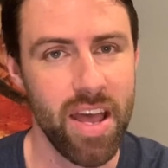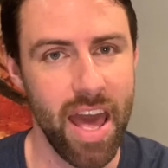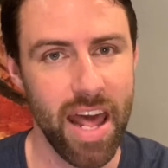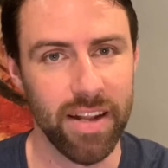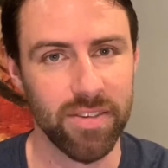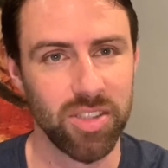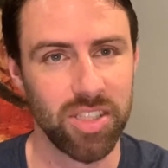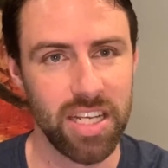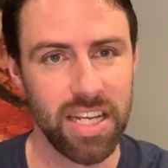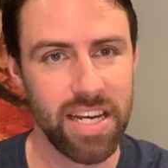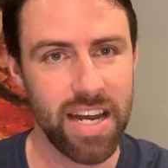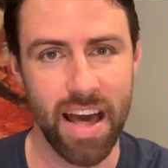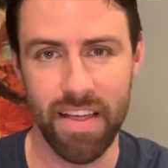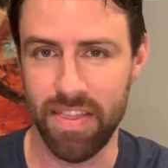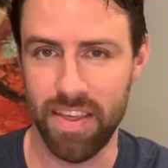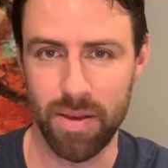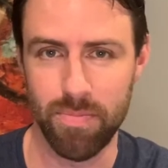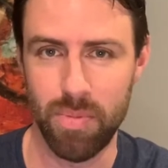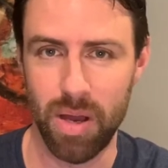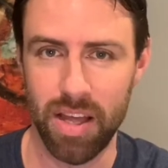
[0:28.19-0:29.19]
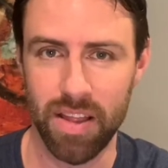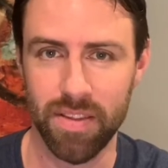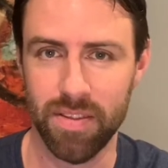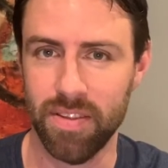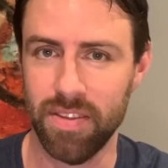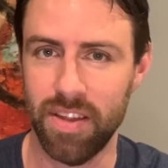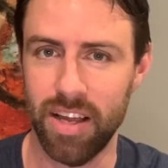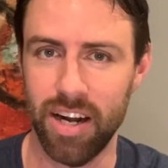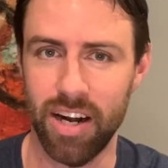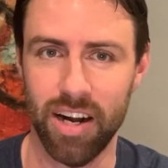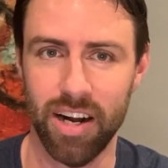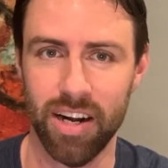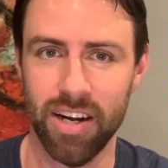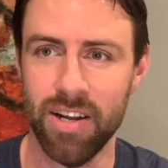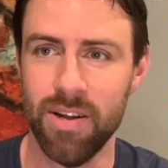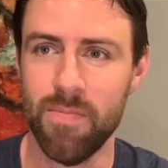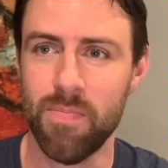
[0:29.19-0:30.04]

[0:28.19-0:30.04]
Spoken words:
and have seen nothing but their